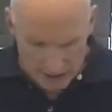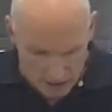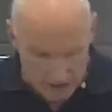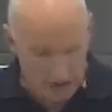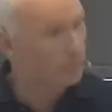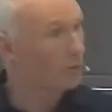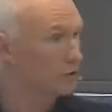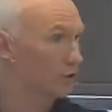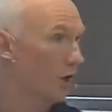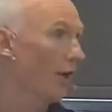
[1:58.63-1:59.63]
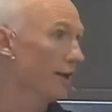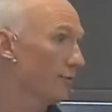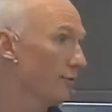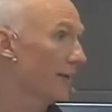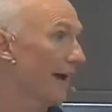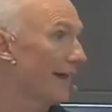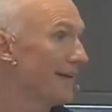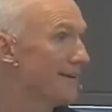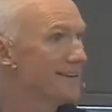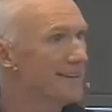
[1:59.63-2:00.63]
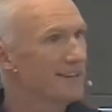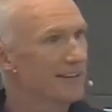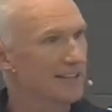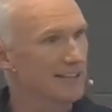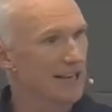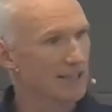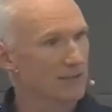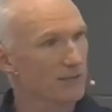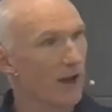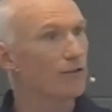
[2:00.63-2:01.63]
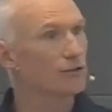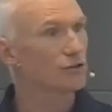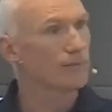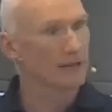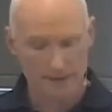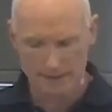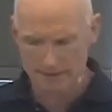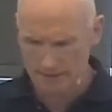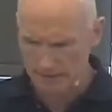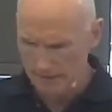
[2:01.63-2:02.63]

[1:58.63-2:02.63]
Let's, let's push on, if we can, this last 500 meters